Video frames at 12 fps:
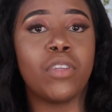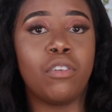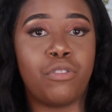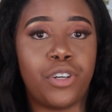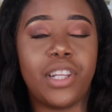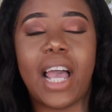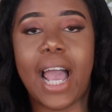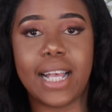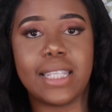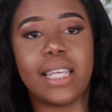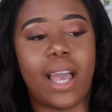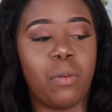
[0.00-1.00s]
For the
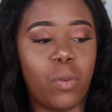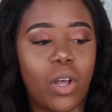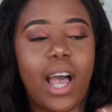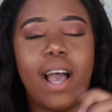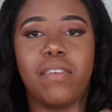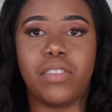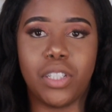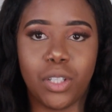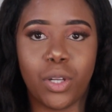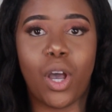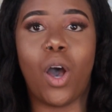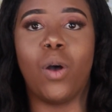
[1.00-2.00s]
SE, I will have
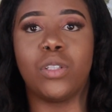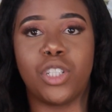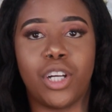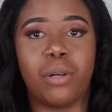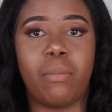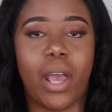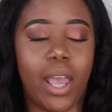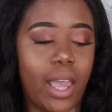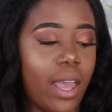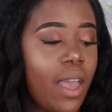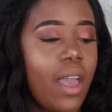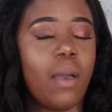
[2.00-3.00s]
to, turn
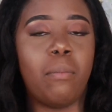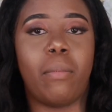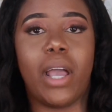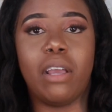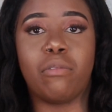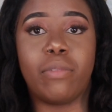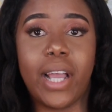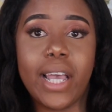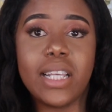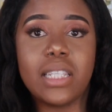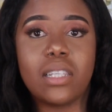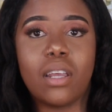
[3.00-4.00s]
my
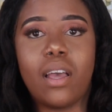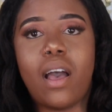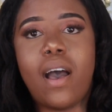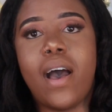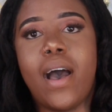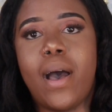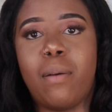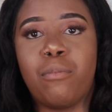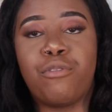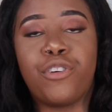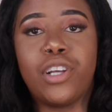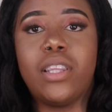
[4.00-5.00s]
wrist
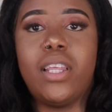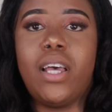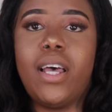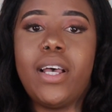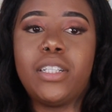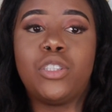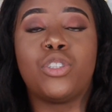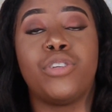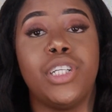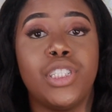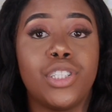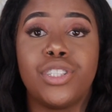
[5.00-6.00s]
for the
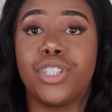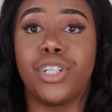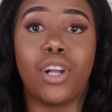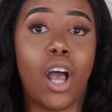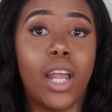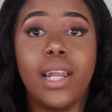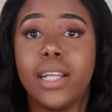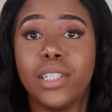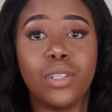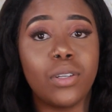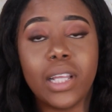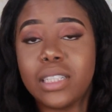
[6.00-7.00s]
screen to turn on.
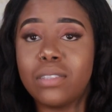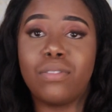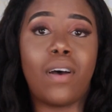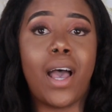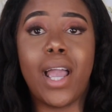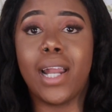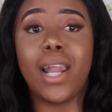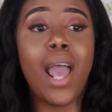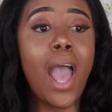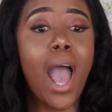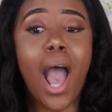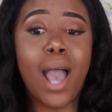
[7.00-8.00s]
And that's fine.
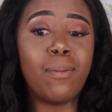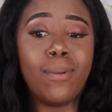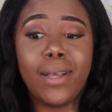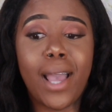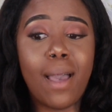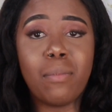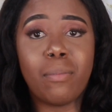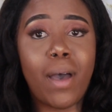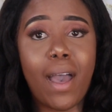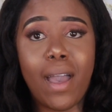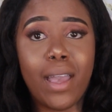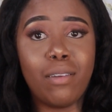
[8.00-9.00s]
I will get
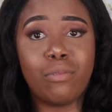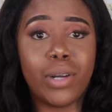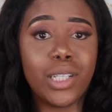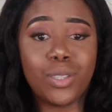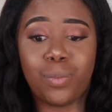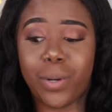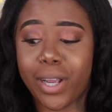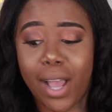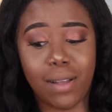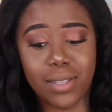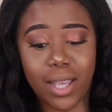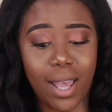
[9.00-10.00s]
my wrist
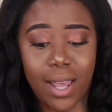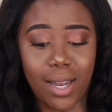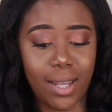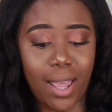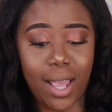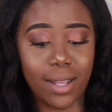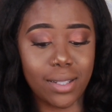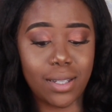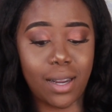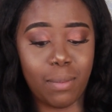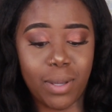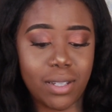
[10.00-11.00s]
workouts in. Like, it's
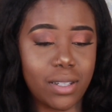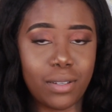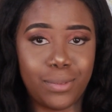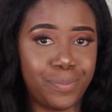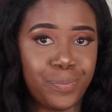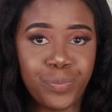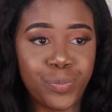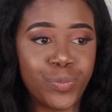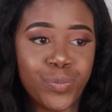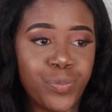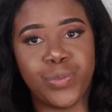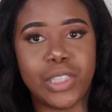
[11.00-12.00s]
not a big deal.
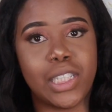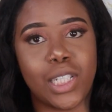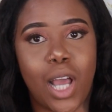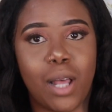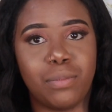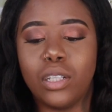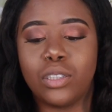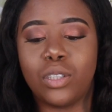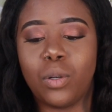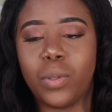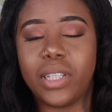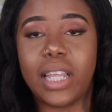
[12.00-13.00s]
It's not.
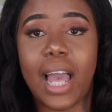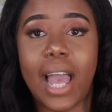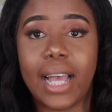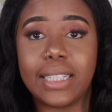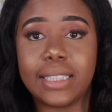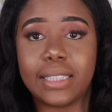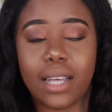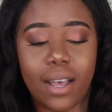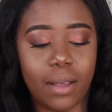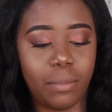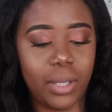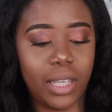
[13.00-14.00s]
So with the
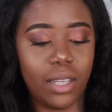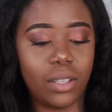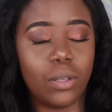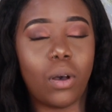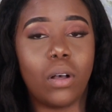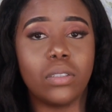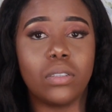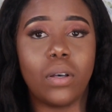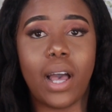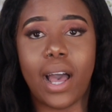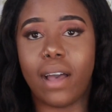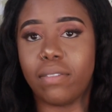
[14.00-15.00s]
SE, you also
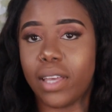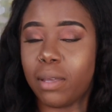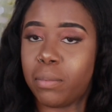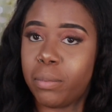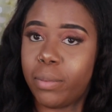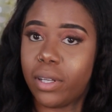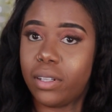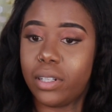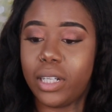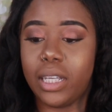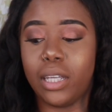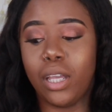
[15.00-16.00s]
have
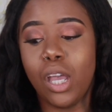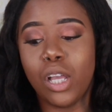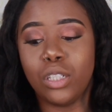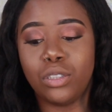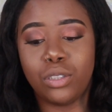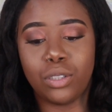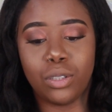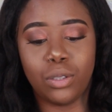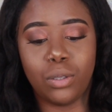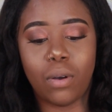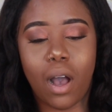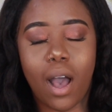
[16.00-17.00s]
capability
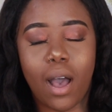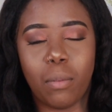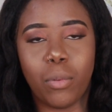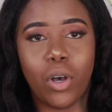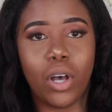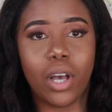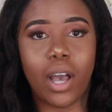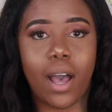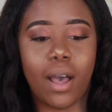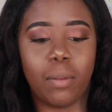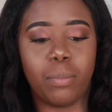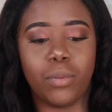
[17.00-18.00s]
to hook
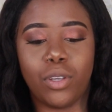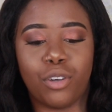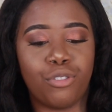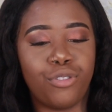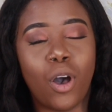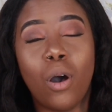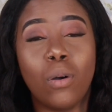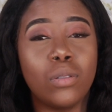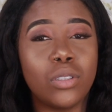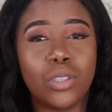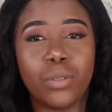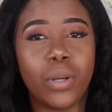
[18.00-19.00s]
up your
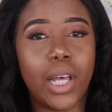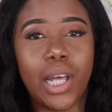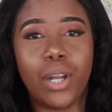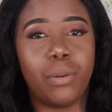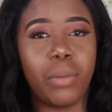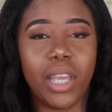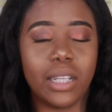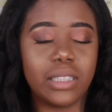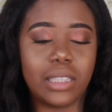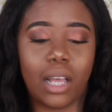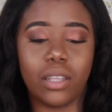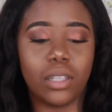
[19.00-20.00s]
phone to it or make it
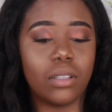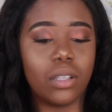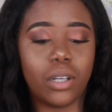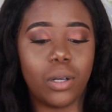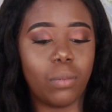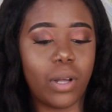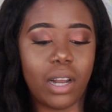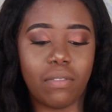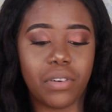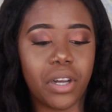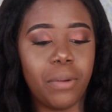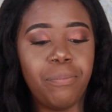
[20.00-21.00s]
cellular or
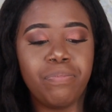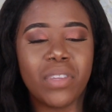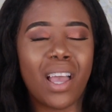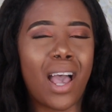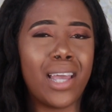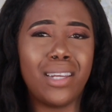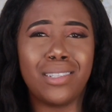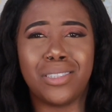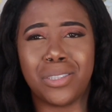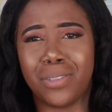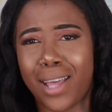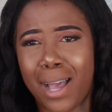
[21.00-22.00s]
whatever. I didn't
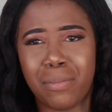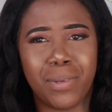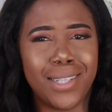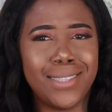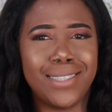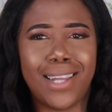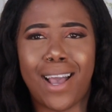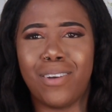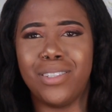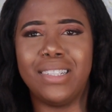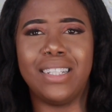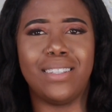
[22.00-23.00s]
do that because
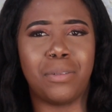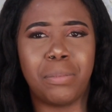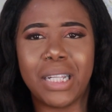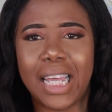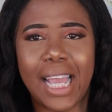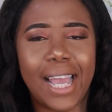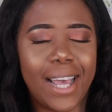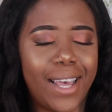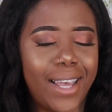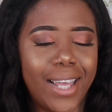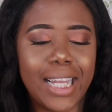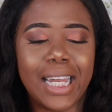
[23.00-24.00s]
now you need a
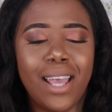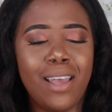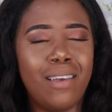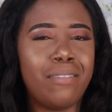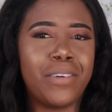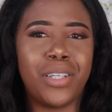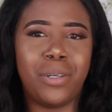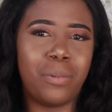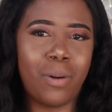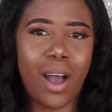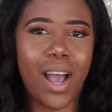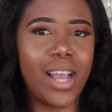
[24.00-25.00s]
plan for your
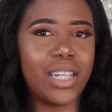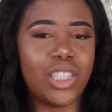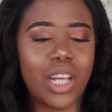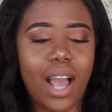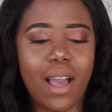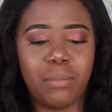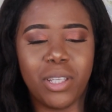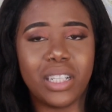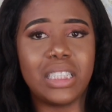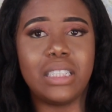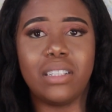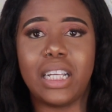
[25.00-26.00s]
watch. You
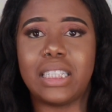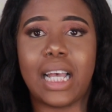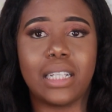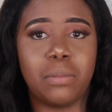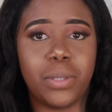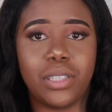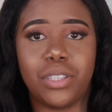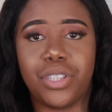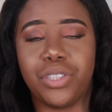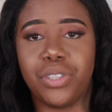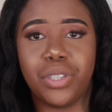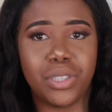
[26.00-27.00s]
can still get text
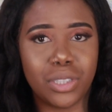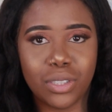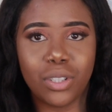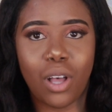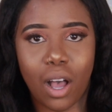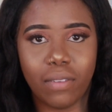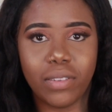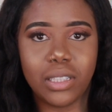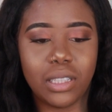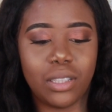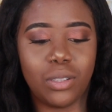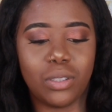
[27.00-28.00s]
messages. You can still
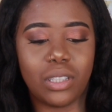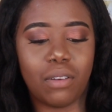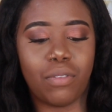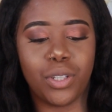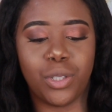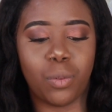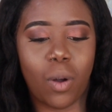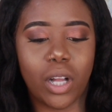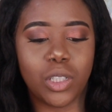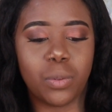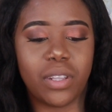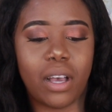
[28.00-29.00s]
obviously do stuff on your
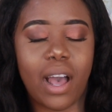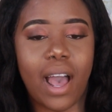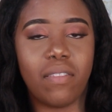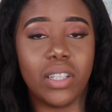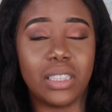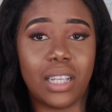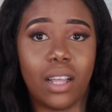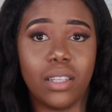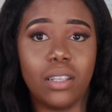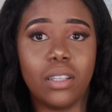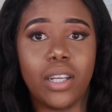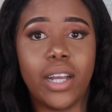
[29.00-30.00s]
watch without having
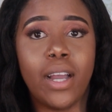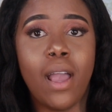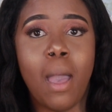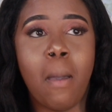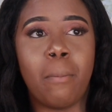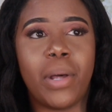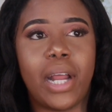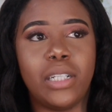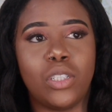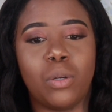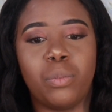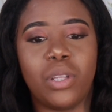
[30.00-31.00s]
cellular, but I
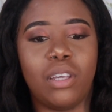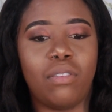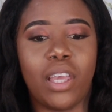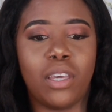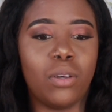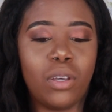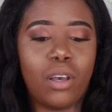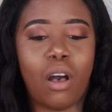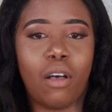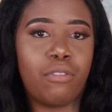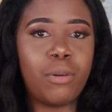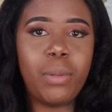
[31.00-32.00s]
don't believe like you can
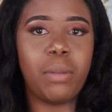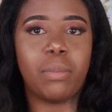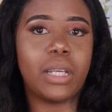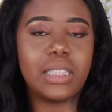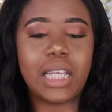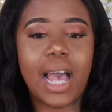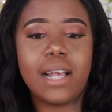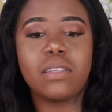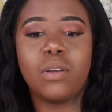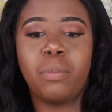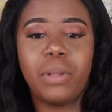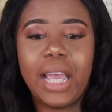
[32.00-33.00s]
call from it because it has
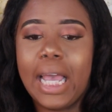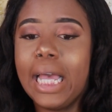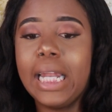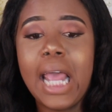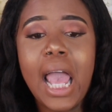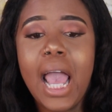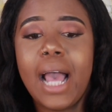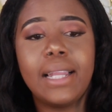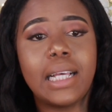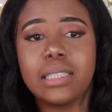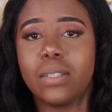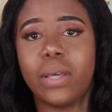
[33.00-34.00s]
no plan. And
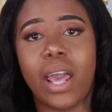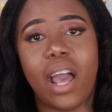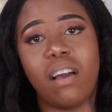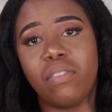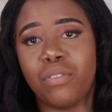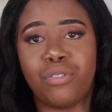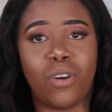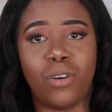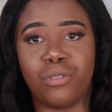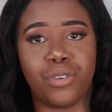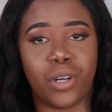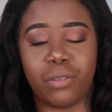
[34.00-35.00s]
that's okay. I have a
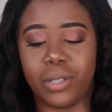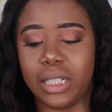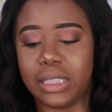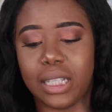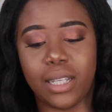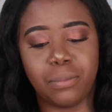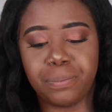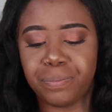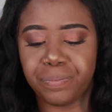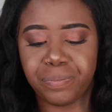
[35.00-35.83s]
phone for a reason.